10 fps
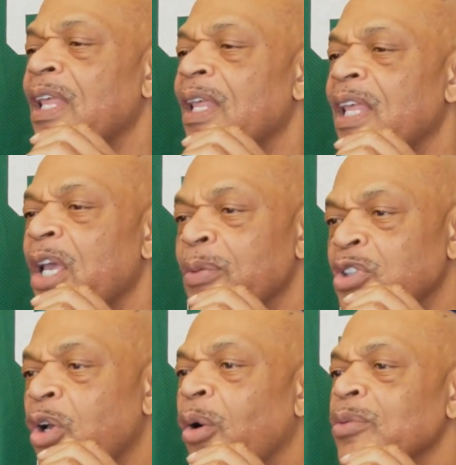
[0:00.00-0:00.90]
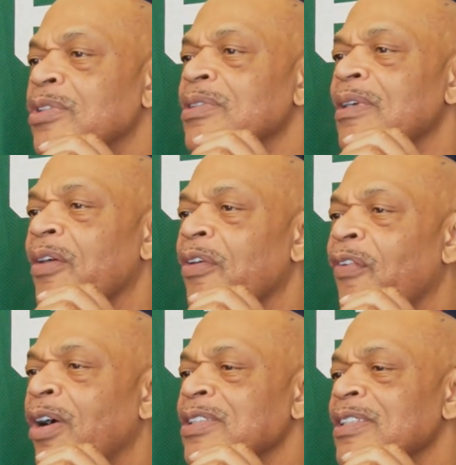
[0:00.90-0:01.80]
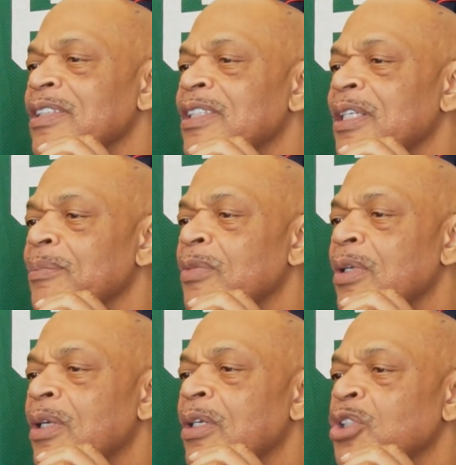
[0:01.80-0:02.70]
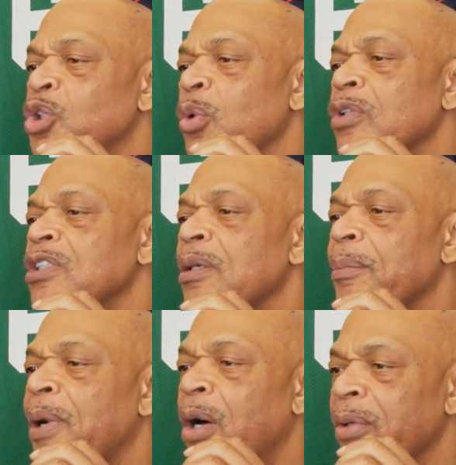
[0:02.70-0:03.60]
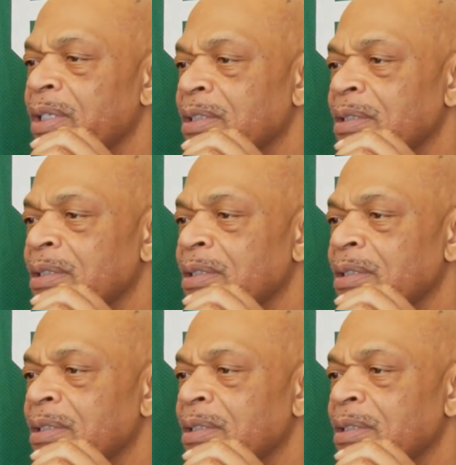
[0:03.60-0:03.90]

It was the coach of the varsity team, George Powles.